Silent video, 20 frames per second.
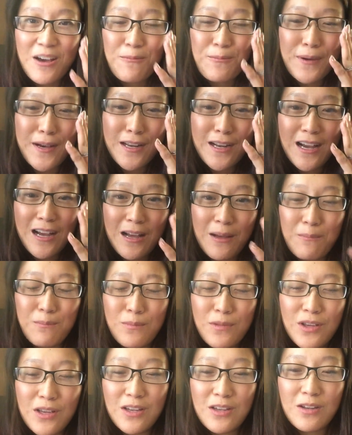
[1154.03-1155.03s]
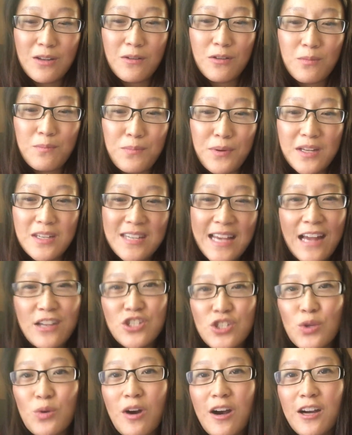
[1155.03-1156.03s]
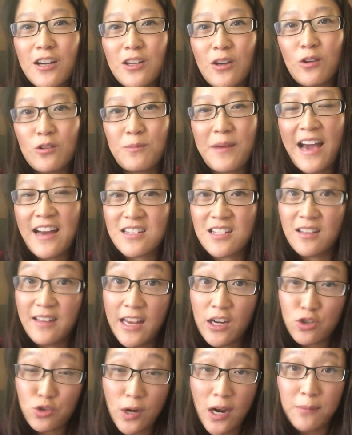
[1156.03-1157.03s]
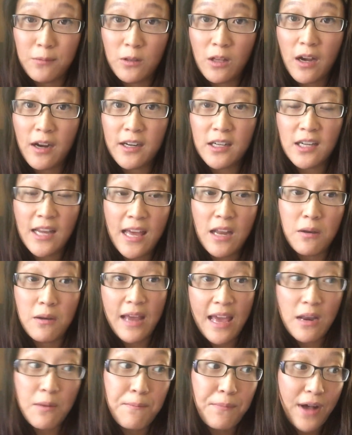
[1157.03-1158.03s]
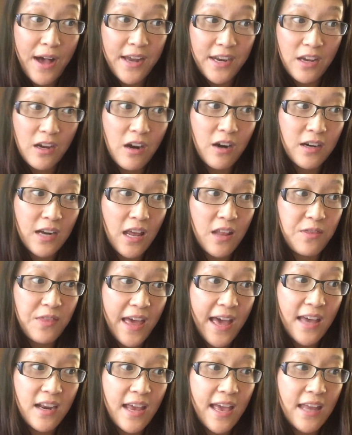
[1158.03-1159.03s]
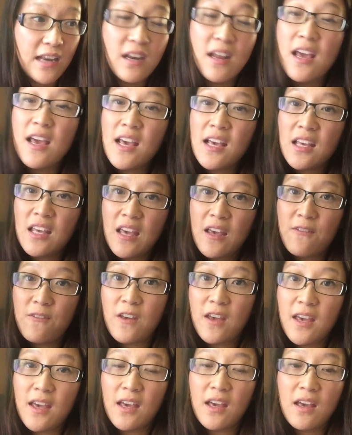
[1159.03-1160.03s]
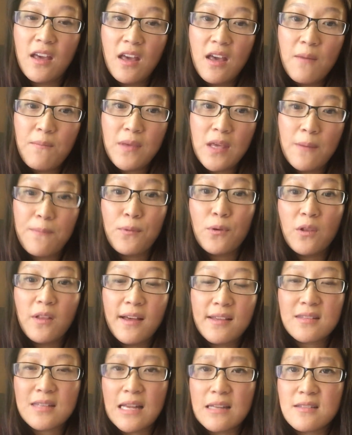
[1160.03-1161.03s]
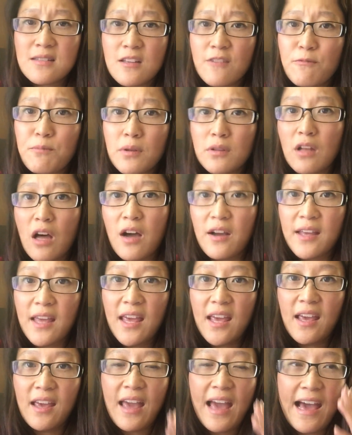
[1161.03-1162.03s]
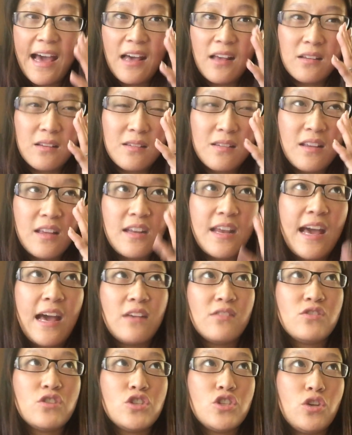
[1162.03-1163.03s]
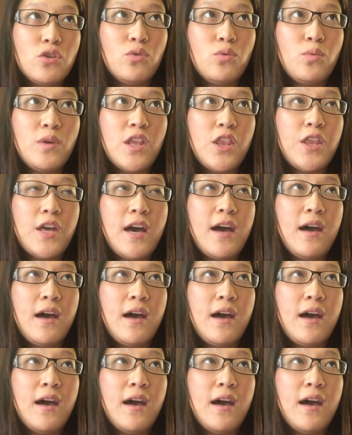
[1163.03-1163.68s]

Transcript: But tattoo art goes back to like tribal art and body art at that, and giving people a sense of belonging, as it has to do with